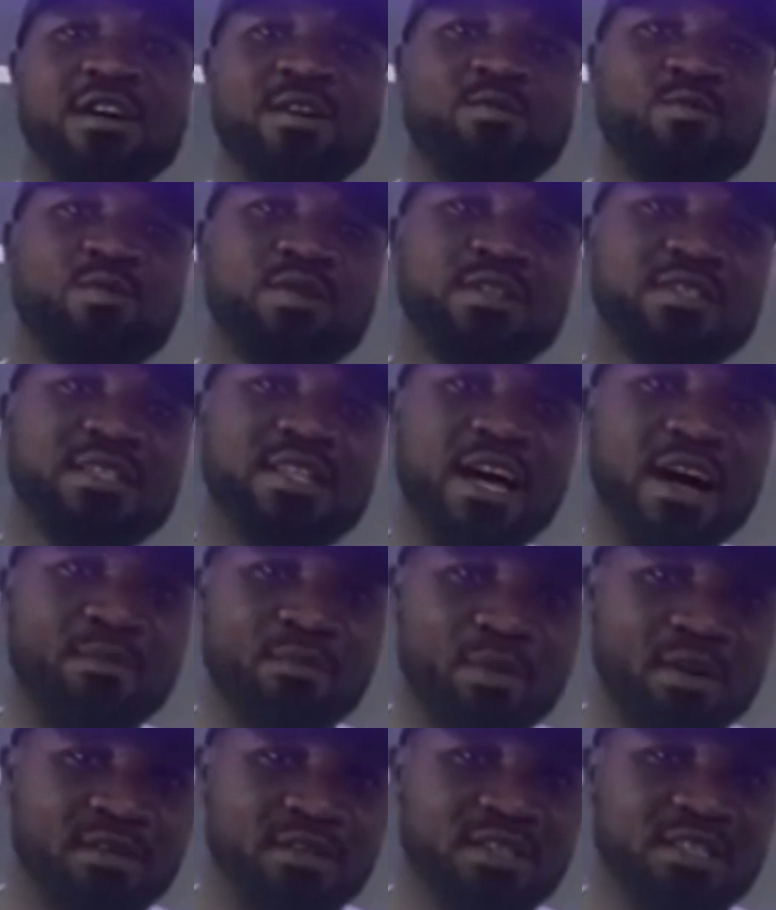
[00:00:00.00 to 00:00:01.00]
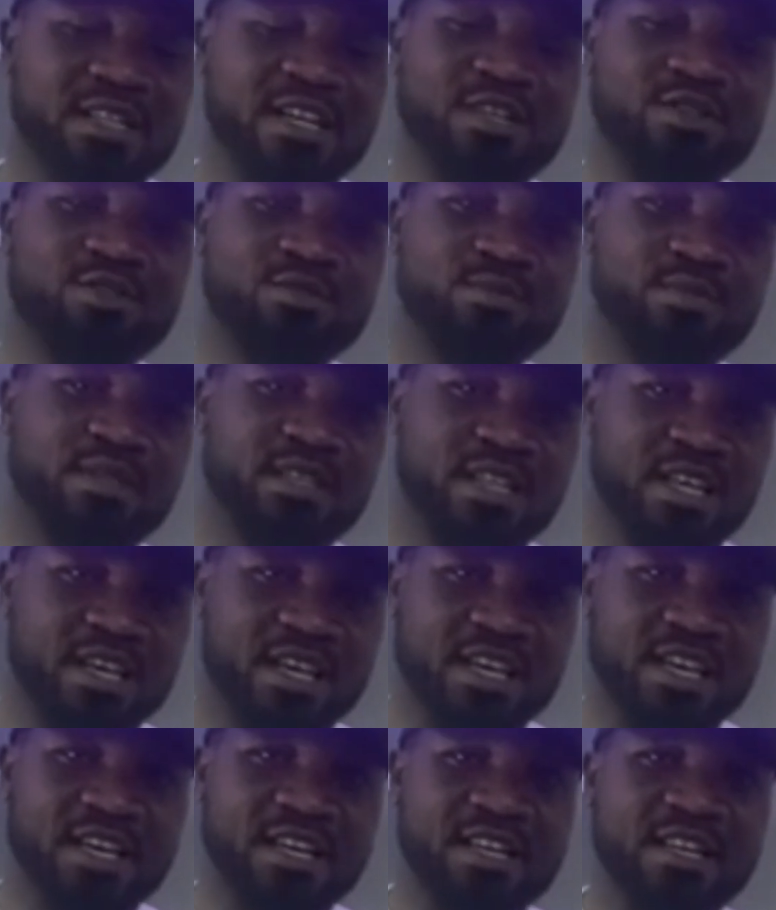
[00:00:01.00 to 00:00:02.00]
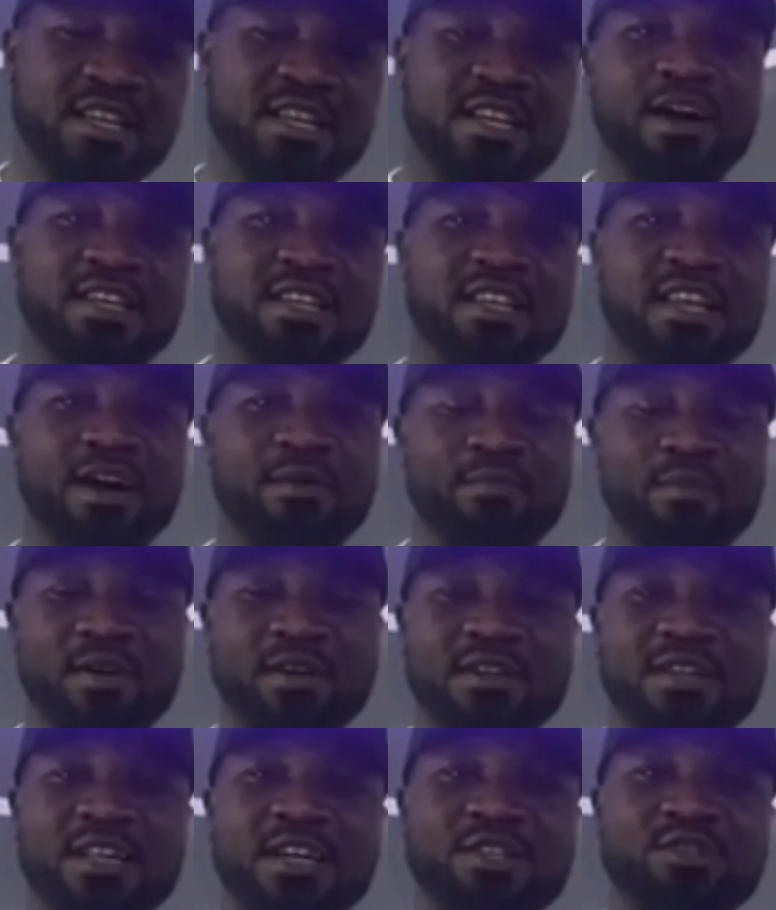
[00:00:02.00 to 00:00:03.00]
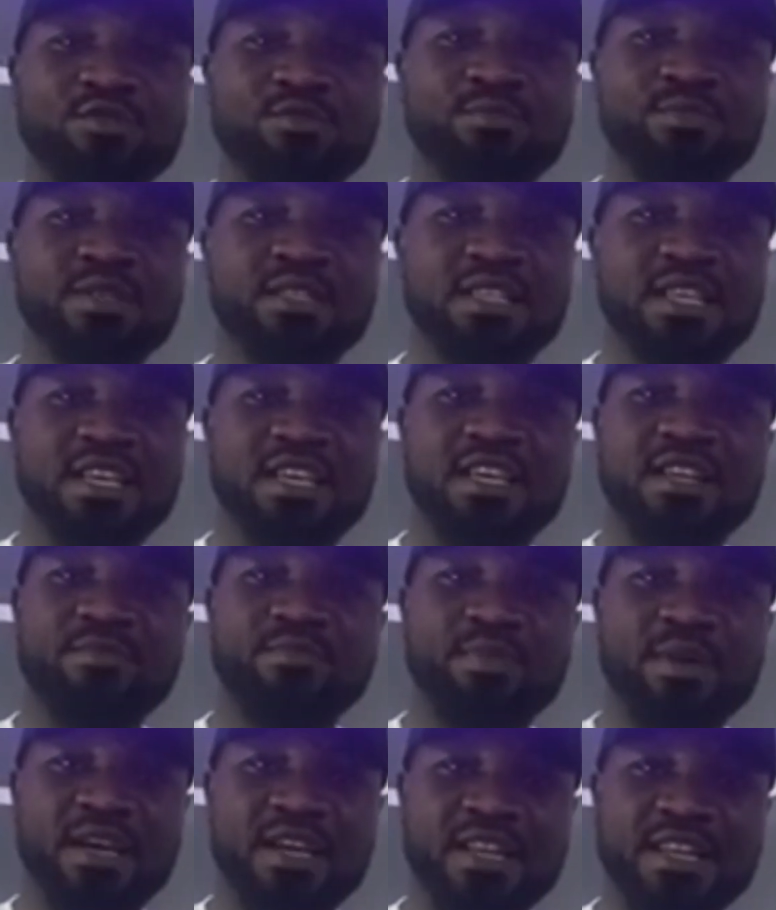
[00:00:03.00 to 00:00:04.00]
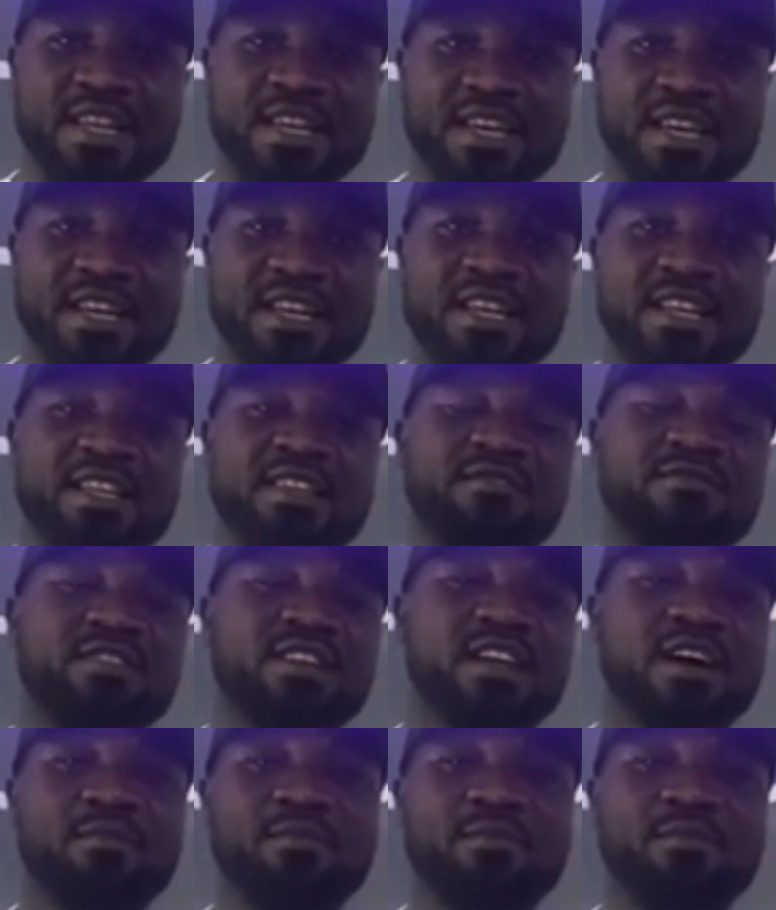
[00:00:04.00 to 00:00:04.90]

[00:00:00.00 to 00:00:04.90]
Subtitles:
what's the amount that should be taken, the amount that should be taken per day, and then even the